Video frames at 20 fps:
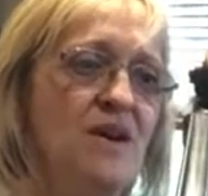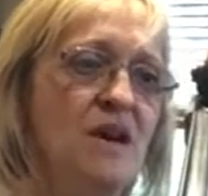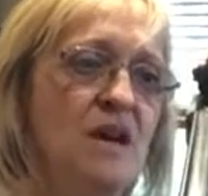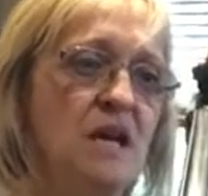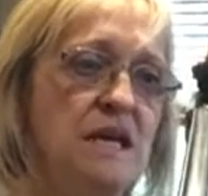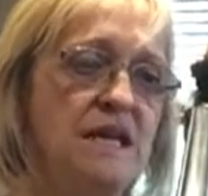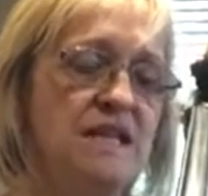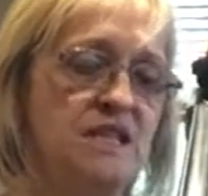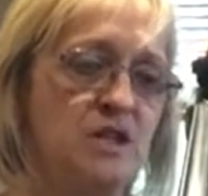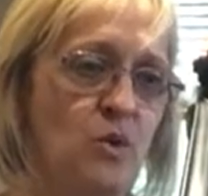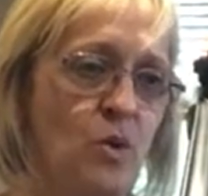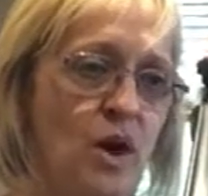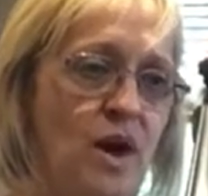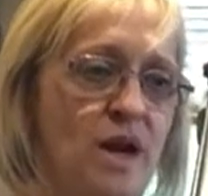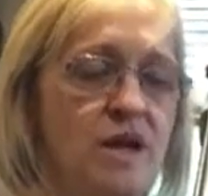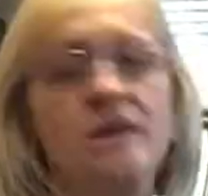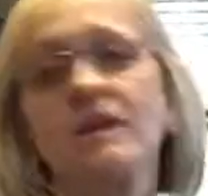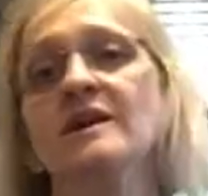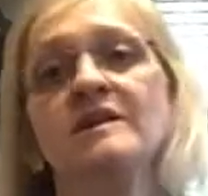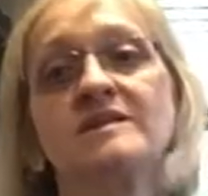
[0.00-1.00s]
it's quite
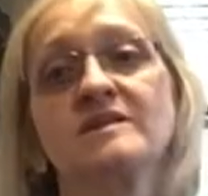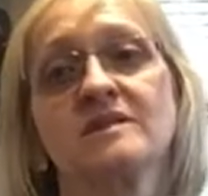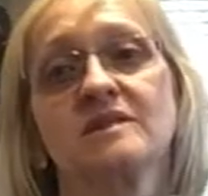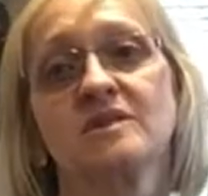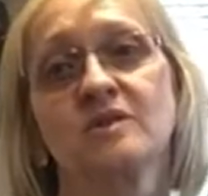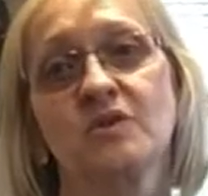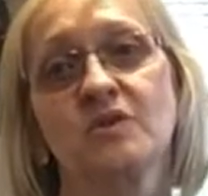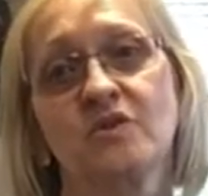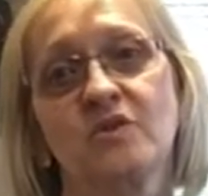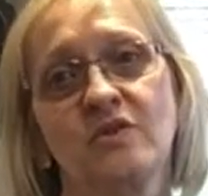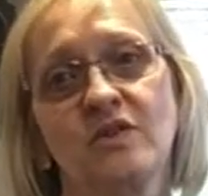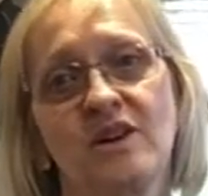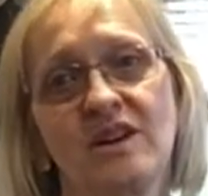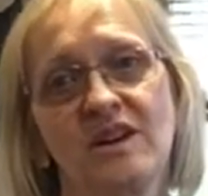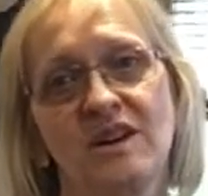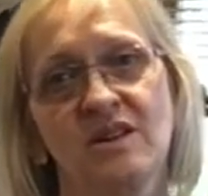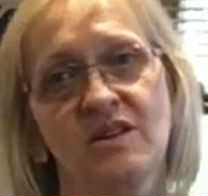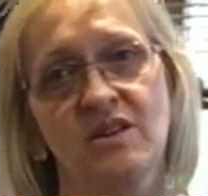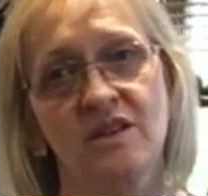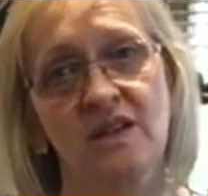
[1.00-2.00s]
nice to sort of
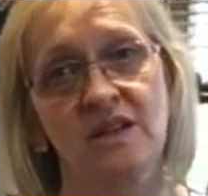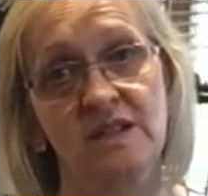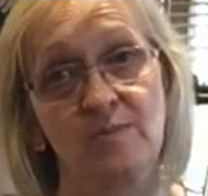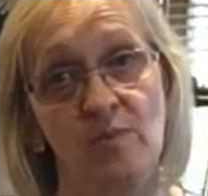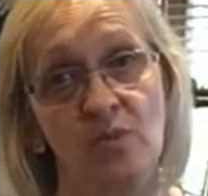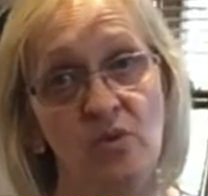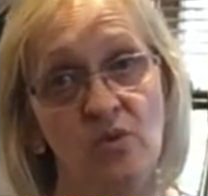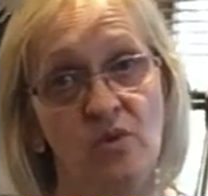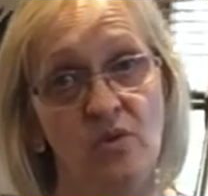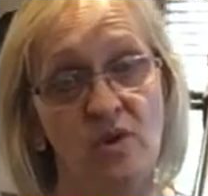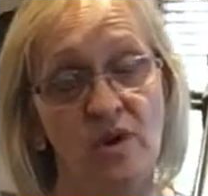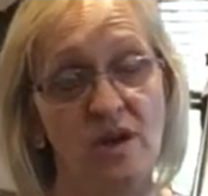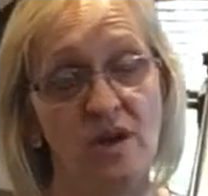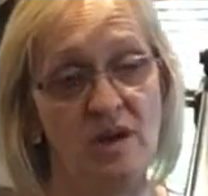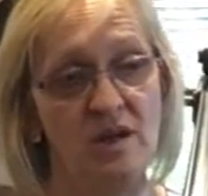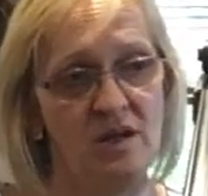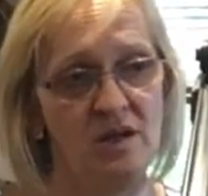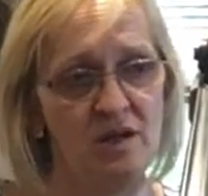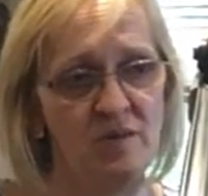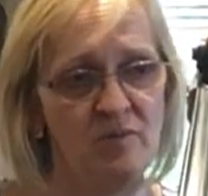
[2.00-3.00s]
explore
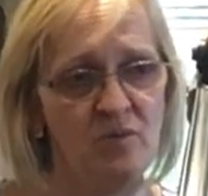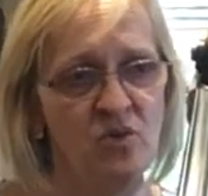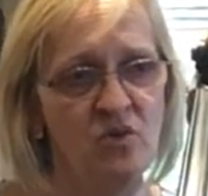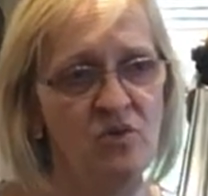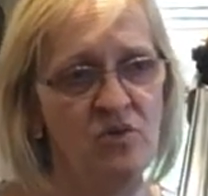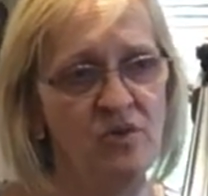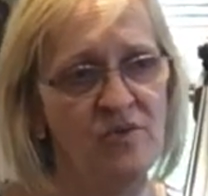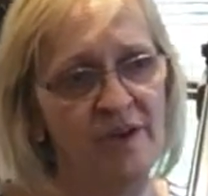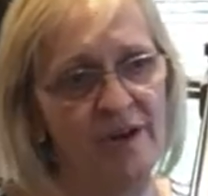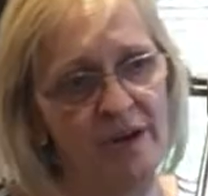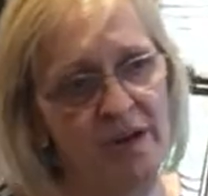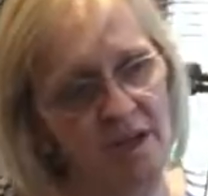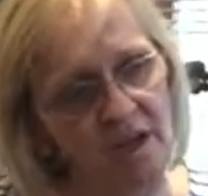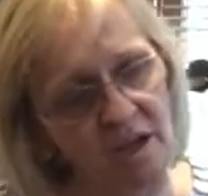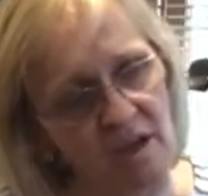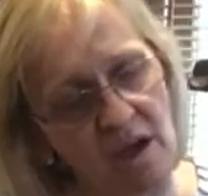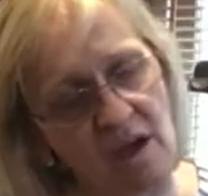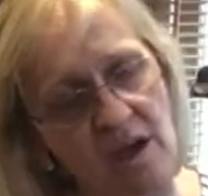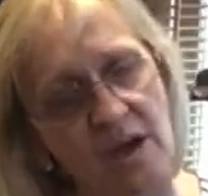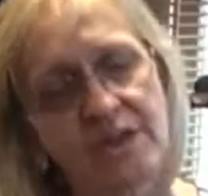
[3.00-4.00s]
more of a
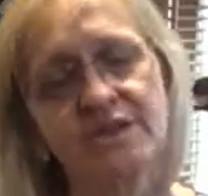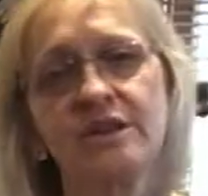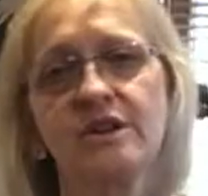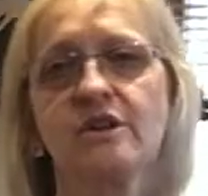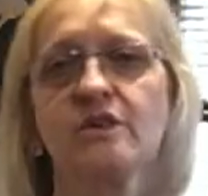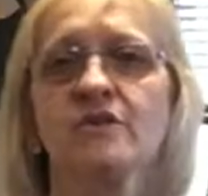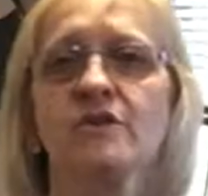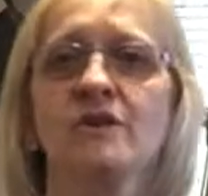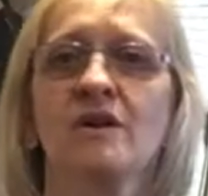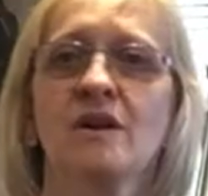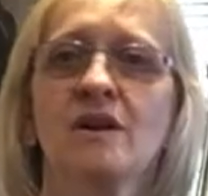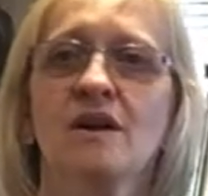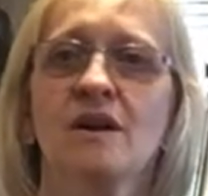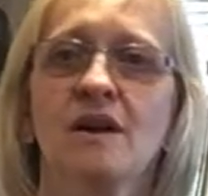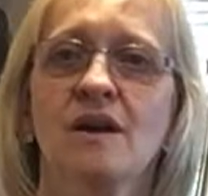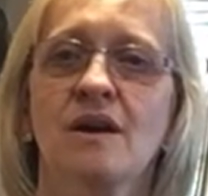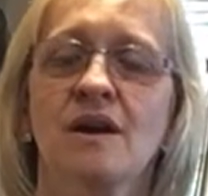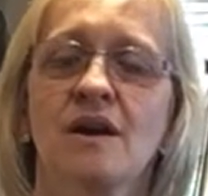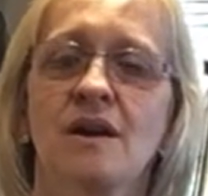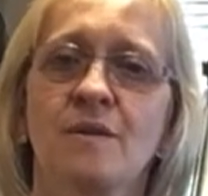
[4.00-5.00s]
legato
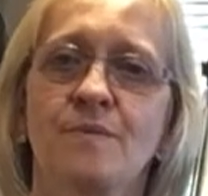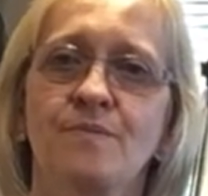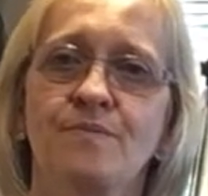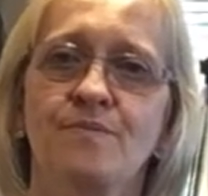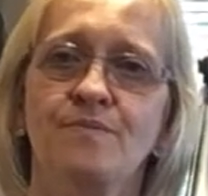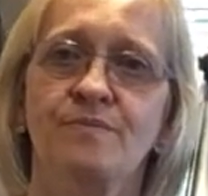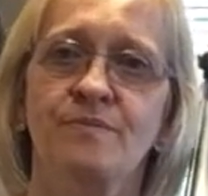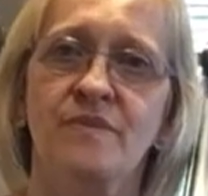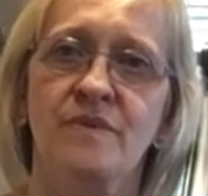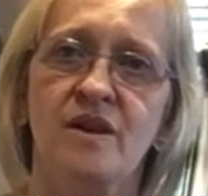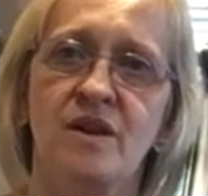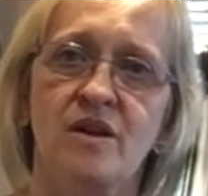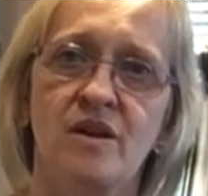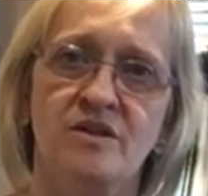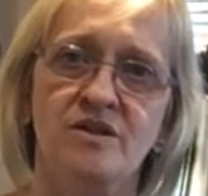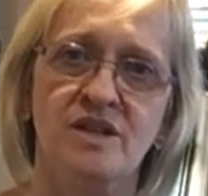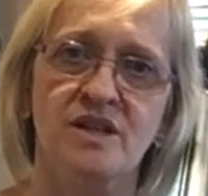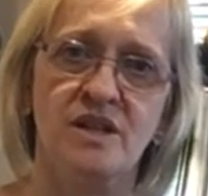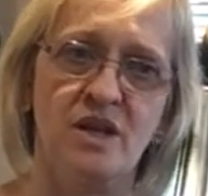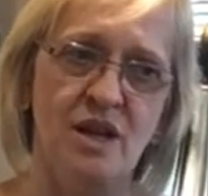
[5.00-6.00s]

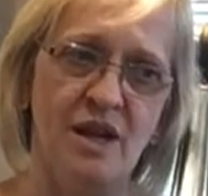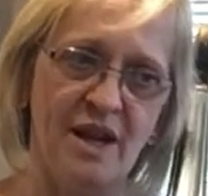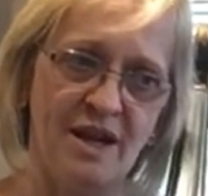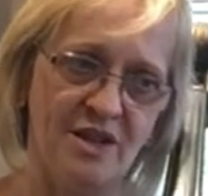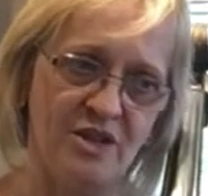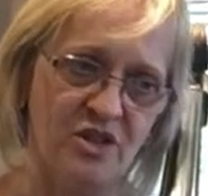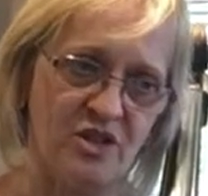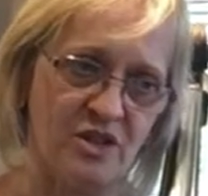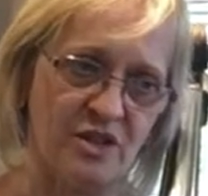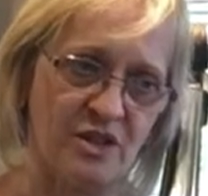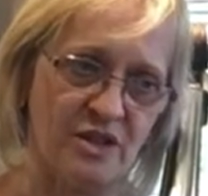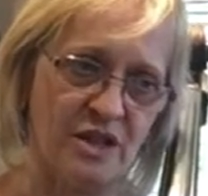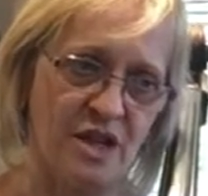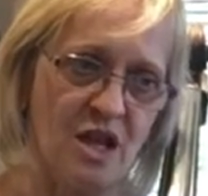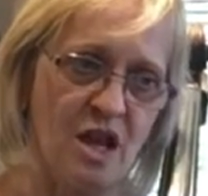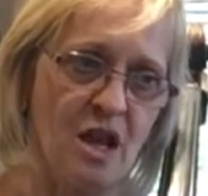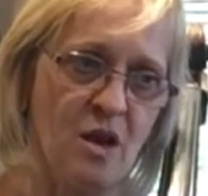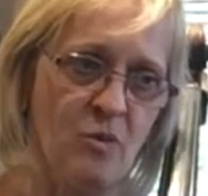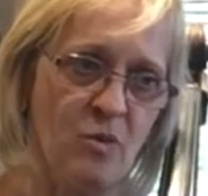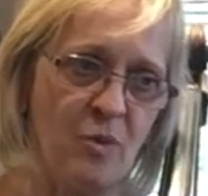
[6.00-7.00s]
articulation
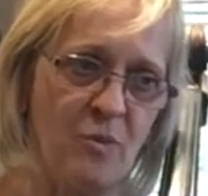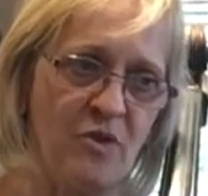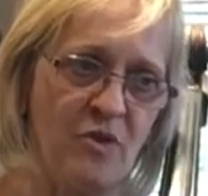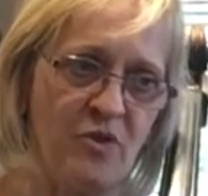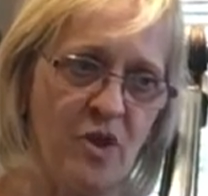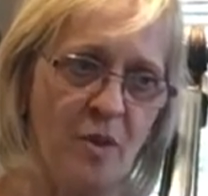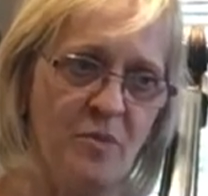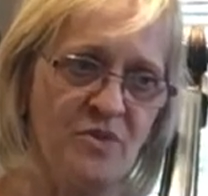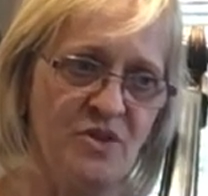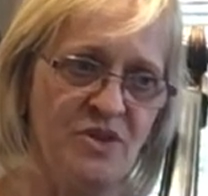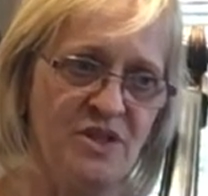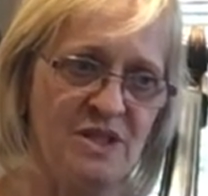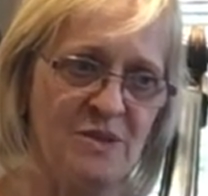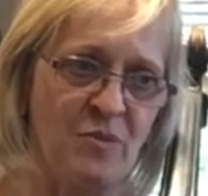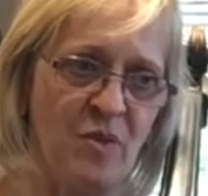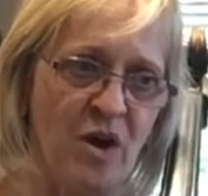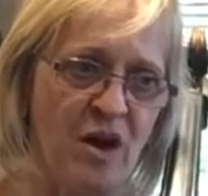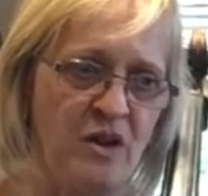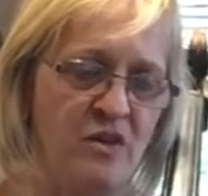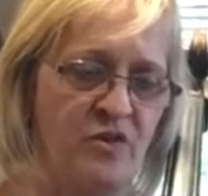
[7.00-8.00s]
when we've come to this
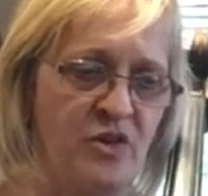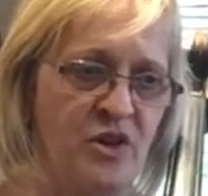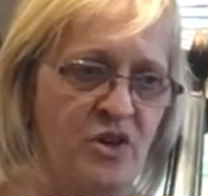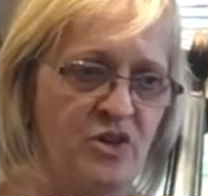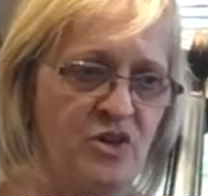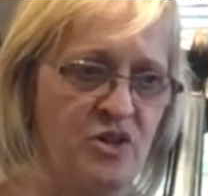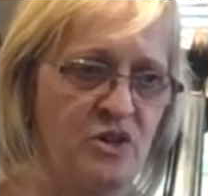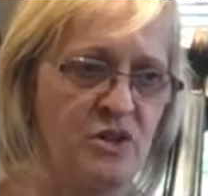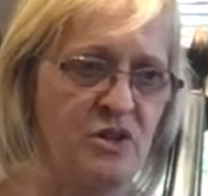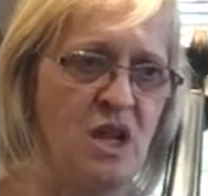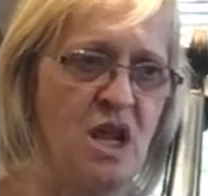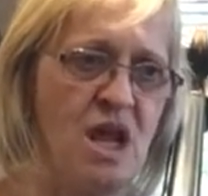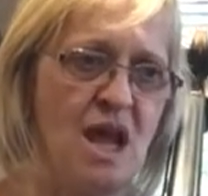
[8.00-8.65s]
minor version.